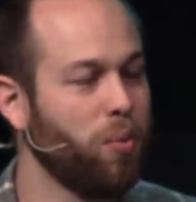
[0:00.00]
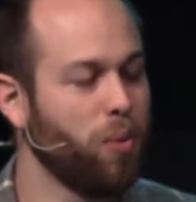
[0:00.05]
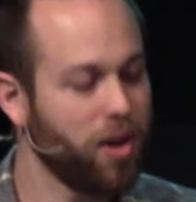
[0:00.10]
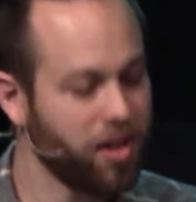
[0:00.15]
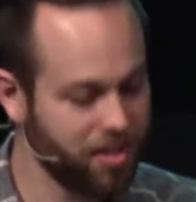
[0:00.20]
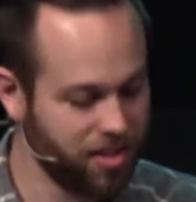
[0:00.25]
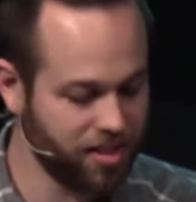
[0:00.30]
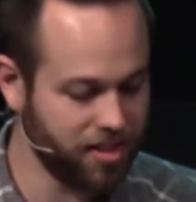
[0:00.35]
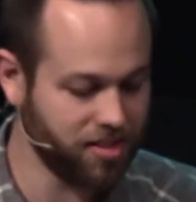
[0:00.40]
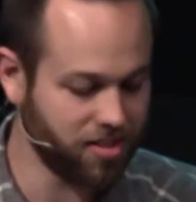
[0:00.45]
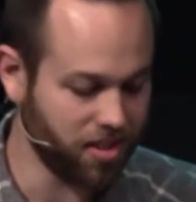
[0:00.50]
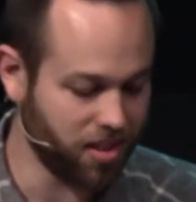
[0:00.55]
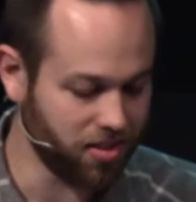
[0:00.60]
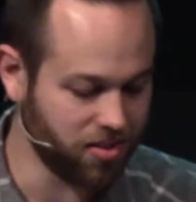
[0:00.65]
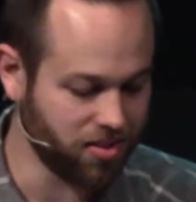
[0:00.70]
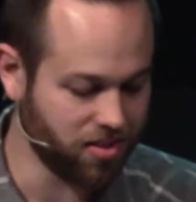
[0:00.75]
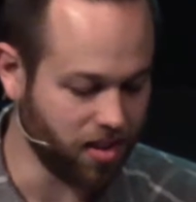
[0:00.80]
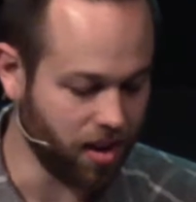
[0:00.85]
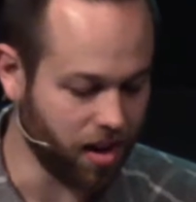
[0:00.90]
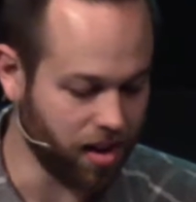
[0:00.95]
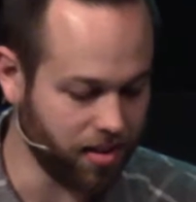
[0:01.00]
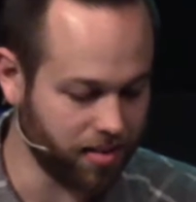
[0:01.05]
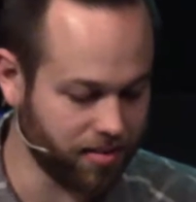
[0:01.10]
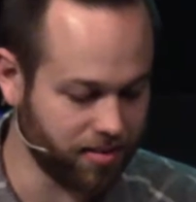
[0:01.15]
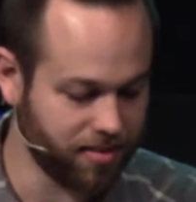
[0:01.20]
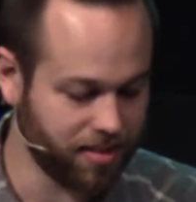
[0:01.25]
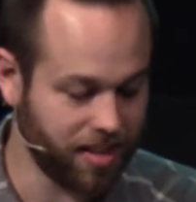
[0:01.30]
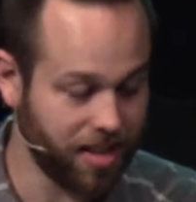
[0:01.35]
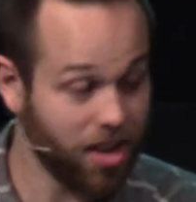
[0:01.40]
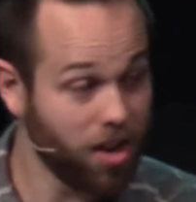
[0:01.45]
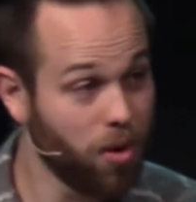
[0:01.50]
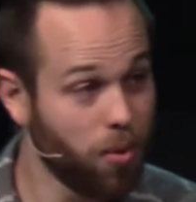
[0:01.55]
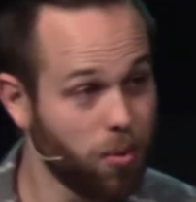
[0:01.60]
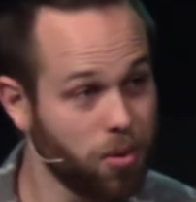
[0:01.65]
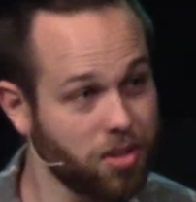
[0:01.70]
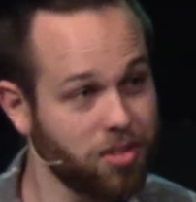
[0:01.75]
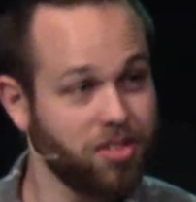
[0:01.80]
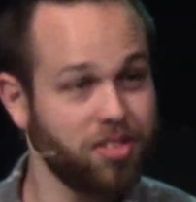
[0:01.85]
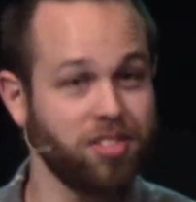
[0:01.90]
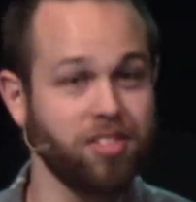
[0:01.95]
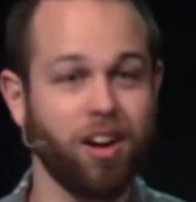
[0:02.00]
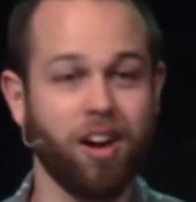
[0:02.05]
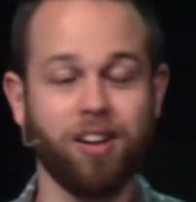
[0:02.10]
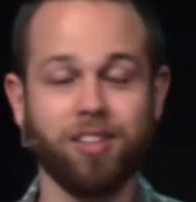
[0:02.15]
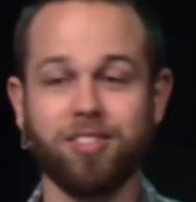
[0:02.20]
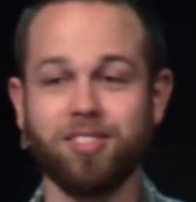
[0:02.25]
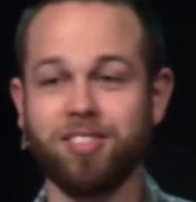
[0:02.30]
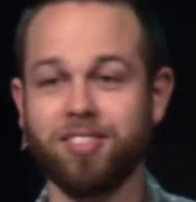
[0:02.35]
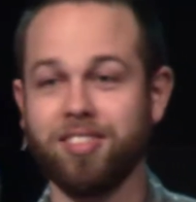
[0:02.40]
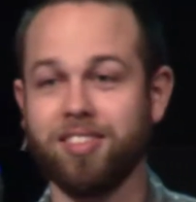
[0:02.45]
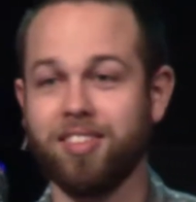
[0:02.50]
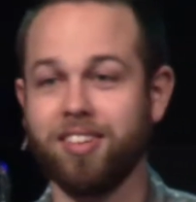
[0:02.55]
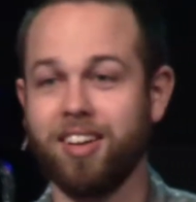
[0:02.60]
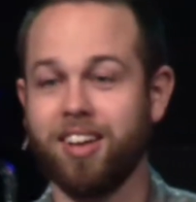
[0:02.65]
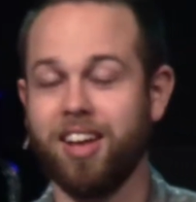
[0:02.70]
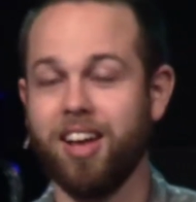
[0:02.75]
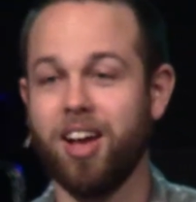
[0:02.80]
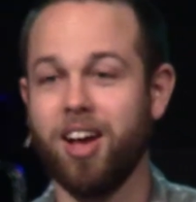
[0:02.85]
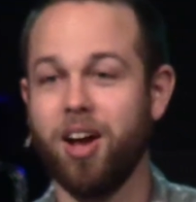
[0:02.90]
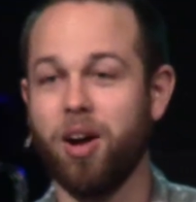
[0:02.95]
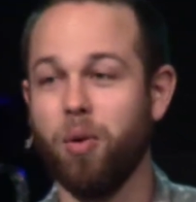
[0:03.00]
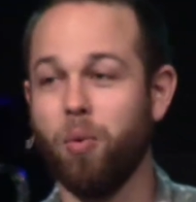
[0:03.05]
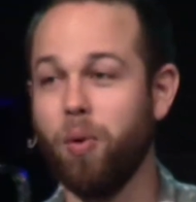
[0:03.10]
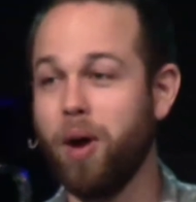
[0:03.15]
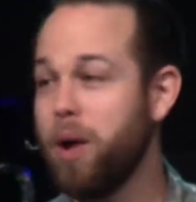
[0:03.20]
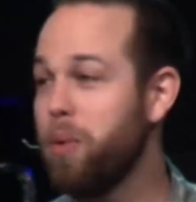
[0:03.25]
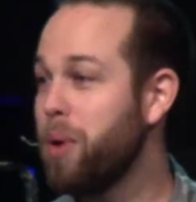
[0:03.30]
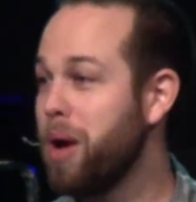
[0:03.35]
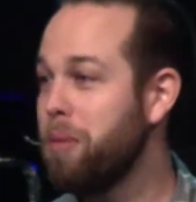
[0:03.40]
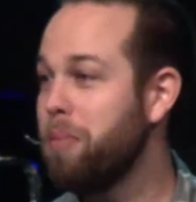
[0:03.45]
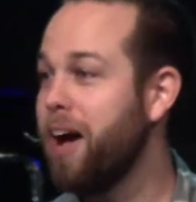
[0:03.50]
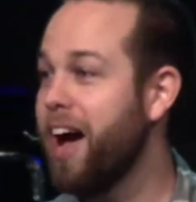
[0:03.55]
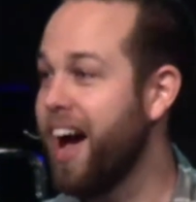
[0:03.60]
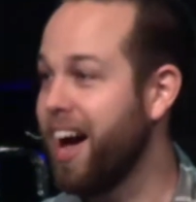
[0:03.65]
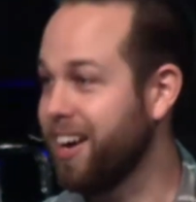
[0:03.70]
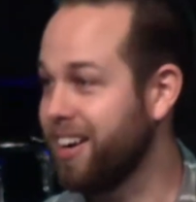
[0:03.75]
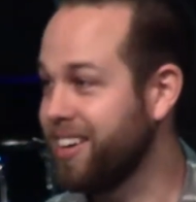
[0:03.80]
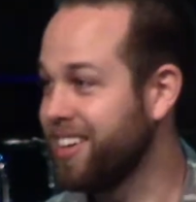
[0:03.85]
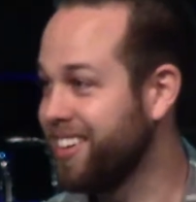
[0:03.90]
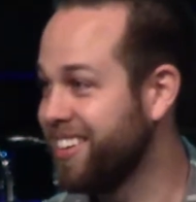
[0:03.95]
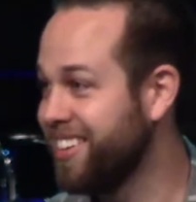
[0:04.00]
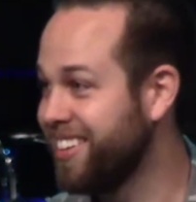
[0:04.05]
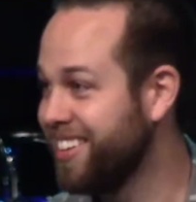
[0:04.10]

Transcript: Where did this all start? Well, it starts way, way back.